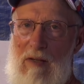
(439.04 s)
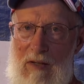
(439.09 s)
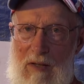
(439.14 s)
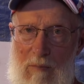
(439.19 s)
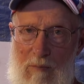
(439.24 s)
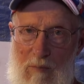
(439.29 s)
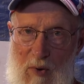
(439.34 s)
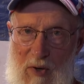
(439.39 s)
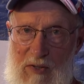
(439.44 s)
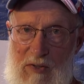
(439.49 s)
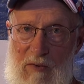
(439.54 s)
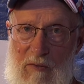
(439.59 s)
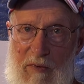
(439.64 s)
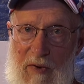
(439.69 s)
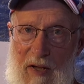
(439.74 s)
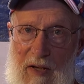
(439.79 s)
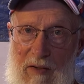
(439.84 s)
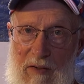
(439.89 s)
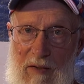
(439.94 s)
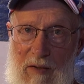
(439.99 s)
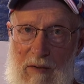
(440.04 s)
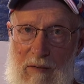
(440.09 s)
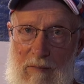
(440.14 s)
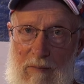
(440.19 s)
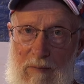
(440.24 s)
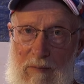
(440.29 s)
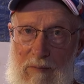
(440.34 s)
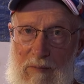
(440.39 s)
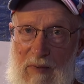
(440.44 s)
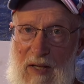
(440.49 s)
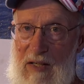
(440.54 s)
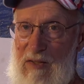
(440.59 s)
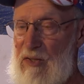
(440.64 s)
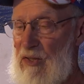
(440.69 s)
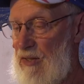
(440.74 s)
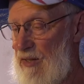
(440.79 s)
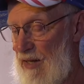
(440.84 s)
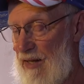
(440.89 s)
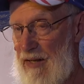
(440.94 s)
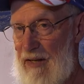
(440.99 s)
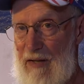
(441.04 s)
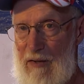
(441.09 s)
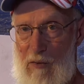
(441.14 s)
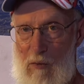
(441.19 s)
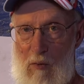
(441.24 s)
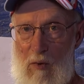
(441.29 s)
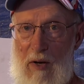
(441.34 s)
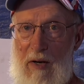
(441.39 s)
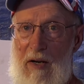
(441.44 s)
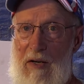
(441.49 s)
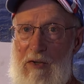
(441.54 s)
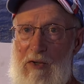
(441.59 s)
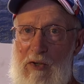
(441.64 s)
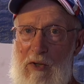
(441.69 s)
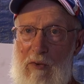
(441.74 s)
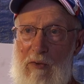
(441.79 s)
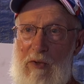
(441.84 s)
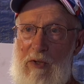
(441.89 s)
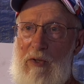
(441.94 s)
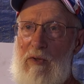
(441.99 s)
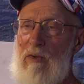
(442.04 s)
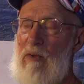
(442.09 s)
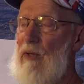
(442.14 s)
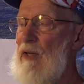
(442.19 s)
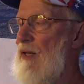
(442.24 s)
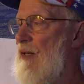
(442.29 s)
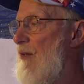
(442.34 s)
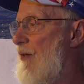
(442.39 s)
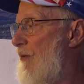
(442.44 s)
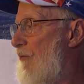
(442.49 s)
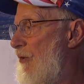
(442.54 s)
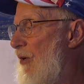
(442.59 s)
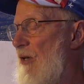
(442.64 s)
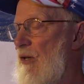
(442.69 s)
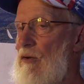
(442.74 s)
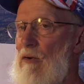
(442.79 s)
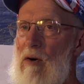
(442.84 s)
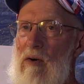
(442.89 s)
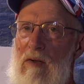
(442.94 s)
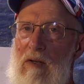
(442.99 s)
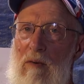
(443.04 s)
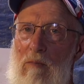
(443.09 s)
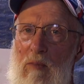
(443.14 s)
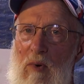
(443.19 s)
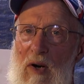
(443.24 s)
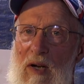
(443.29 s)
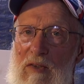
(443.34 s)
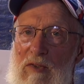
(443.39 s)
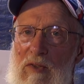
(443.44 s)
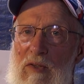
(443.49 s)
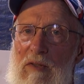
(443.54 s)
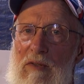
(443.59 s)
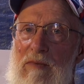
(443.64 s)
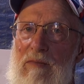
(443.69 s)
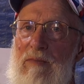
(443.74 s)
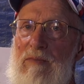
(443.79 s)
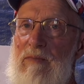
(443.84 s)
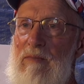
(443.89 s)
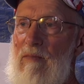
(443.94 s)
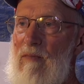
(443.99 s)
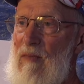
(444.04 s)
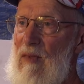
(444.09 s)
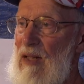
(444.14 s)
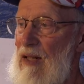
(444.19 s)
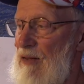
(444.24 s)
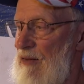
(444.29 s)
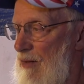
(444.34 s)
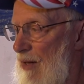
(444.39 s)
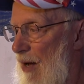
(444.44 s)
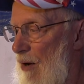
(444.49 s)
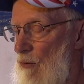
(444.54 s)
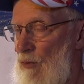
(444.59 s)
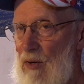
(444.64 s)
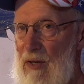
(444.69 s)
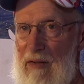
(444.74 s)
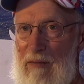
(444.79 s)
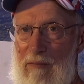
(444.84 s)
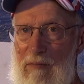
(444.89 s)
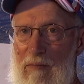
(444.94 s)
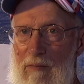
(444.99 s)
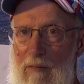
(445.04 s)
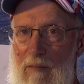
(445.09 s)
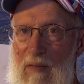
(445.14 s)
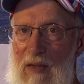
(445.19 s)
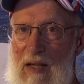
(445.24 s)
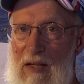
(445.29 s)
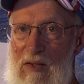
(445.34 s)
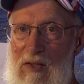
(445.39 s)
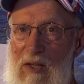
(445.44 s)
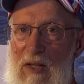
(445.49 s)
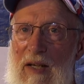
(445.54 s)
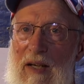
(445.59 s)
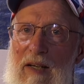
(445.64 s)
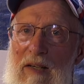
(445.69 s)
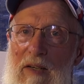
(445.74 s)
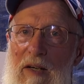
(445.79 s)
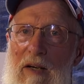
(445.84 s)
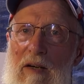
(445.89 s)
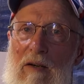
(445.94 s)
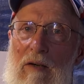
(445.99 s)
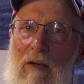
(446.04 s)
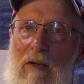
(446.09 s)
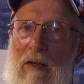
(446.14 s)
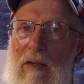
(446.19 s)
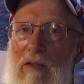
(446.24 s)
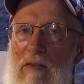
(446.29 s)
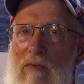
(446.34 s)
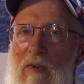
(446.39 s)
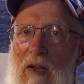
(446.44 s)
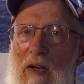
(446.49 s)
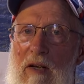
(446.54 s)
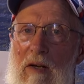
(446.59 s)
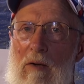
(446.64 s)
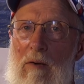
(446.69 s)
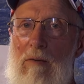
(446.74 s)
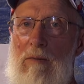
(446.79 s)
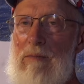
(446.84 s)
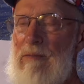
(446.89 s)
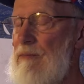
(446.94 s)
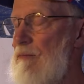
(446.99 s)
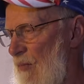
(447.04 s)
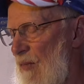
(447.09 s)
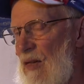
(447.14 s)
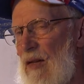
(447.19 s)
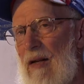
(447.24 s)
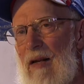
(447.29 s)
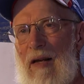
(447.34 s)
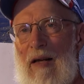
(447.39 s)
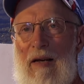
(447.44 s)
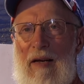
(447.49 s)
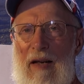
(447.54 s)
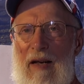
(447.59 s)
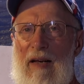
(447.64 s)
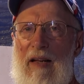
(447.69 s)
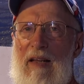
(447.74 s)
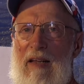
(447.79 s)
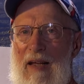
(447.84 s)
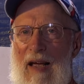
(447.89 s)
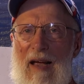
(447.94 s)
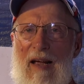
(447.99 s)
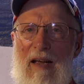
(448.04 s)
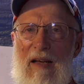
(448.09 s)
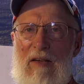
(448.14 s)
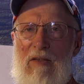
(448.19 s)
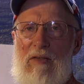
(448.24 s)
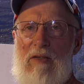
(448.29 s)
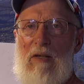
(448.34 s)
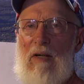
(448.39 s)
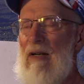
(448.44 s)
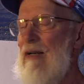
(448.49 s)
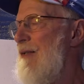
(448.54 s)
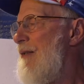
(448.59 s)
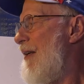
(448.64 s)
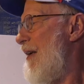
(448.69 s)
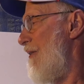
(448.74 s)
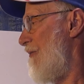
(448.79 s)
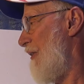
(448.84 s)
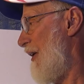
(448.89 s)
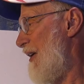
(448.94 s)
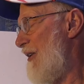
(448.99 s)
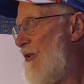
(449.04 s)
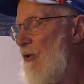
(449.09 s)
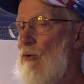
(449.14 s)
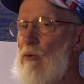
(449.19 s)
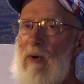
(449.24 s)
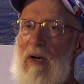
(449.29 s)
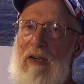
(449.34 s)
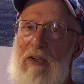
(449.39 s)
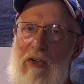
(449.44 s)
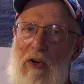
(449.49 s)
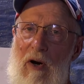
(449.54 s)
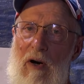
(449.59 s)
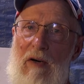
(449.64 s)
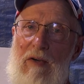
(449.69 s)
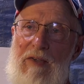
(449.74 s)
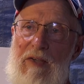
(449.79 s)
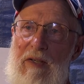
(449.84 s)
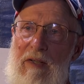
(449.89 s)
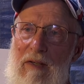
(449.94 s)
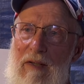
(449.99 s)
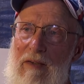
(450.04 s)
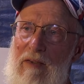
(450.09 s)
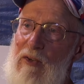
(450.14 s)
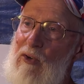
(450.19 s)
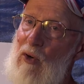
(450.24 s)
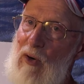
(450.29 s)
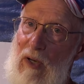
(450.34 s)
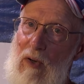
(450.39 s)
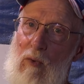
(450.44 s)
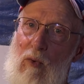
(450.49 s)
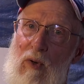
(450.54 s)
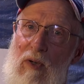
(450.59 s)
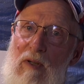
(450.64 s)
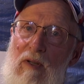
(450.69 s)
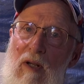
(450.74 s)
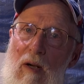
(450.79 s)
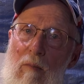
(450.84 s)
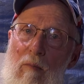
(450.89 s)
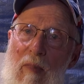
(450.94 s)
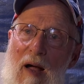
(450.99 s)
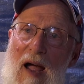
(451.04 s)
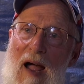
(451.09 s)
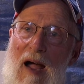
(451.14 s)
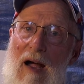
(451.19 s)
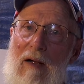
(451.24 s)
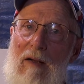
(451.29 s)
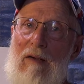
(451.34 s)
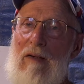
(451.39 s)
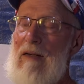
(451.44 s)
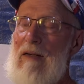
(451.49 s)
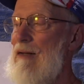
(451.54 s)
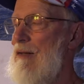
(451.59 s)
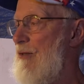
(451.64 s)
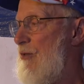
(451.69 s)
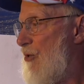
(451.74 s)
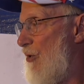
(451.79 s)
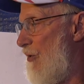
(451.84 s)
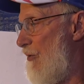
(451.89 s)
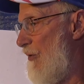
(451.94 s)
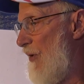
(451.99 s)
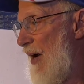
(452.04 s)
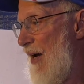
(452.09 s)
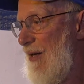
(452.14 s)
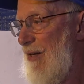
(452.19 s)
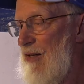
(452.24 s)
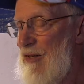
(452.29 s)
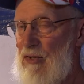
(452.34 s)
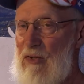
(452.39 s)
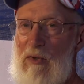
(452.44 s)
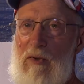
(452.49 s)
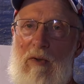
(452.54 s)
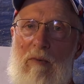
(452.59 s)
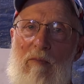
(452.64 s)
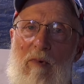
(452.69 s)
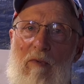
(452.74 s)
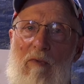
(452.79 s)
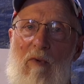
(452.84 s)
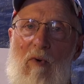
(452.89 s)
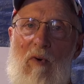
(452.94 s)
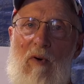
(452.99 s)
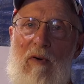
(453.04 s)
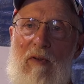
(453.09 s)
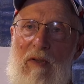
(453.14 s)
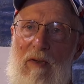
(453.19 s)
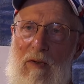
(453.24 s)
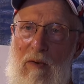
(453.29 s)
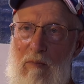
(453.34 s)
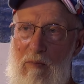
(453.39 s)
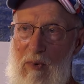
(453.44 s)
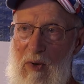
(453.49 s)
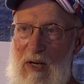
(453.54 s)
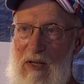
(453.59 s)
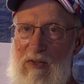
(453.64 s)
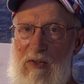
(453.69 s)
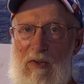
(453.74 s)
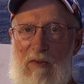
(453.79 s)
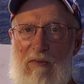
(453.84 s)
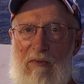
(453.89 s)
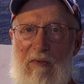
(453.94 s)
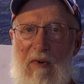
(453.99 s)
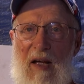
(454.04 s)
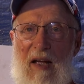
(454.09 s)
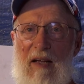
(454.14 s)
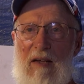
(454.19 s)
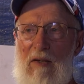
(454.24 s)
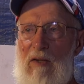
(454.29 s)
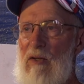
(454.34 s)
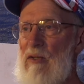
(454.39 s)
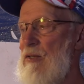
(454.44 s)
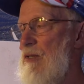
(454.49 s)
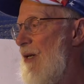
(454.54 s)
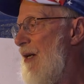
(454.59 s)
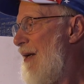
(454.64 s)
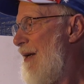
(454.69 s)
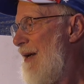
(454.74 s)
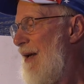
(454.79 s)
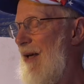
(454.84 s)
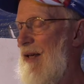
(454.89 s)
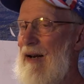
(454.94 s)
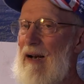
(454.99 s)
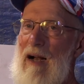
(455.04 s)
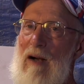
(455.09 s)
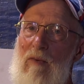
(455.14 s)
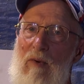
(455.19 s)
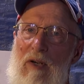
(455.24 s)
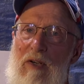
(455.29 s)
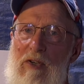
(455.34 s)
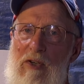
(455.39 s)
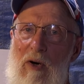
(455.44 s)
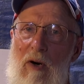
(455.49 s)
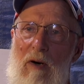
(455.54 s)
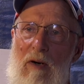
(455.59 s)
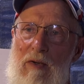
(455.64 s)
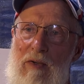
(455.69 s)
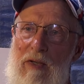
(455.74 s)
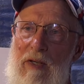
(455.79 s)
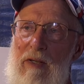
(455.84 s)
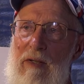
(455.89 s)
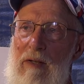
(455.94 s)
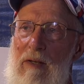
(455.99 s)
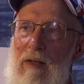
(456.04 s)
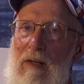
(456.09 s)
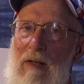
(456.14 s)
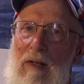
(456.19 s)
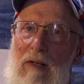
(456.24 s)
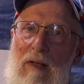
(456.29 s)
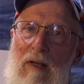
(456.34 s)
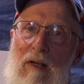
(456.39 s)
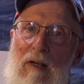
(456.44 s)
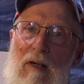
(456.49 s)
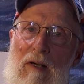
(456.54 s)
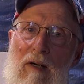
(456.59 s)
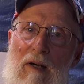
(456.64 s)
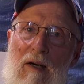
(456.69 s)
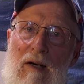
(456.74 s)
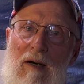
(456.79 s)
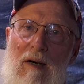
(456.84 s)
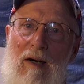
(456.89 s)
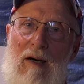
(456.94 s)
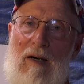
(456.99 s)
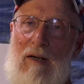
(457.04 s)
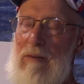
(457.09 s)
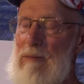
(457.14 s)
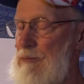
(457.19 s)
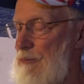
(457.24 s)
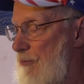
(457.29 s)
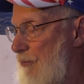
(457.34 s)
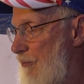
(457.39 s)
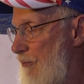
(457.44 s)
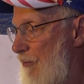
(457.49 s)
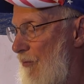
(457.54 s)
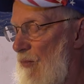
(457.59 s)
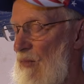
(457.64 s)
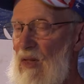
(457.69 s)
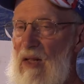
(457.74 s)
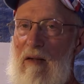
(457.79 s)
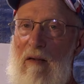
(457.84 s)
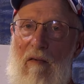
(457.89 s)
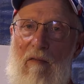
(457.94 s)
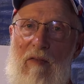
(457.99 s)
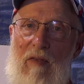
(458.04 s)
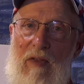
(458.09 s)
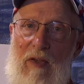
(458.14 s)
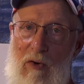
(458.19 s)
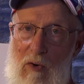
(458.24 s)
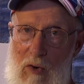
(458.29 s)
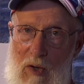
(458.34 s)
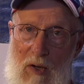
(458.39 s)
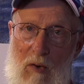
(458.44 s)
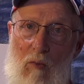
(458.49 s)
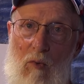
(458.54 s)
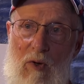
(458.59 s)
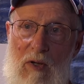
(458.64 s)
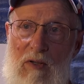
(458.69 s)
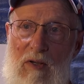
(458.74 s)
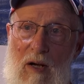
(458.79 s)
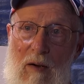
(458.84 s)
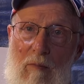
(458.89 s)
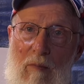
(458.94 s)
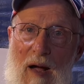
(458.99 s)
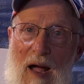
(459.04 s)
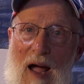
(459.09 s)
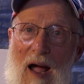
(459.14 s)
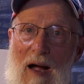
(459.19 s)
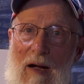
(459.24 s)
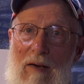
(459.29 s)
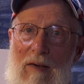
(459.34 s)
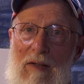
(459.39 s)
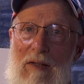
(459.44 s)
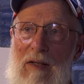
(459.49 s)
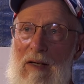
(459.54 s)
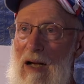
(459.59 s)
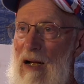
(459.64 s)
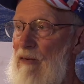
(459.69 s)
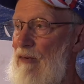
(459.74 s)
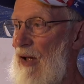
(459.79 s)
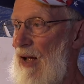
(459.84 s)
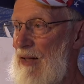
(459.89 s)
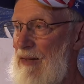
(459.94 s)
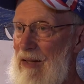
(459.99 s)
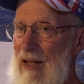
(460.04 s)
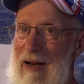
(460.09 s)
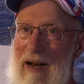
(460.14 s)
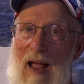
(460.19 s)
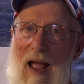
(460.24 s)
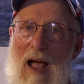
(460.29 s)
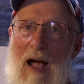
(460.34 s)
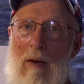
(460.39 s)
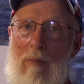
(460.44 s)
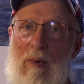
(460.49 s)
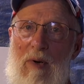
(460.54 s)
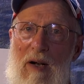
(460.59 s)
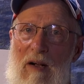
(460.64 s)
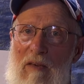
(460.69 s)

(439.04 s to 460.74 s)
a compressor failure as it did in the one I showed you in the video on compressors. That one is linked here in this video. In any case, if I do recharge it, the oil will come back. So if I get to it before the compressor fails and I recharge it, uh, the oil will come back. I've had that happen.